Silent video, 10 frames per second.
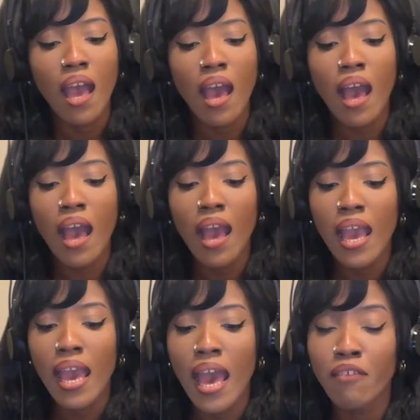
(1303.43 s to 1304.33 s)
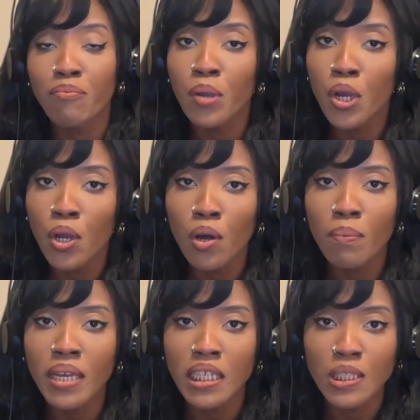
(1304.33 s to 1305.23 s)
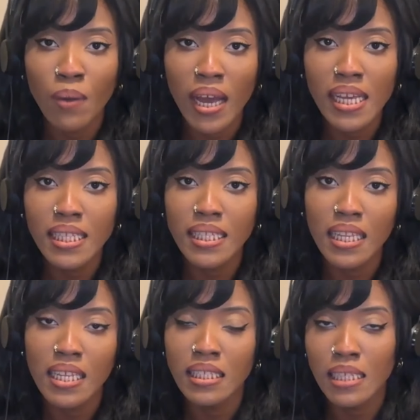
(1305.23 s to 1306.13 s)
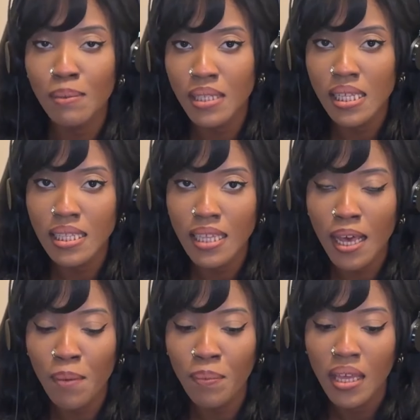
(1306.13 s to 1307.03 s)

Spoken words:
I have Pearl, Blink Twice, and The Substance up.